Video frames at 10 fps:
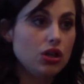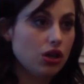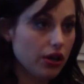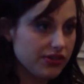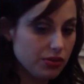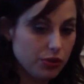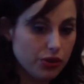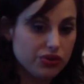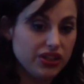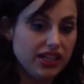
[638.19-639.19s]
cars and
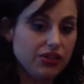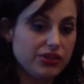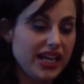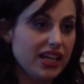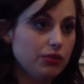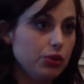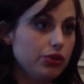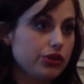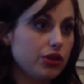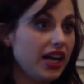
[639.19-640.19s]
motorcycles,
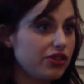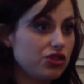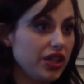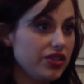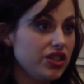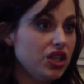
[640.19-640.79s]
animals, or extras.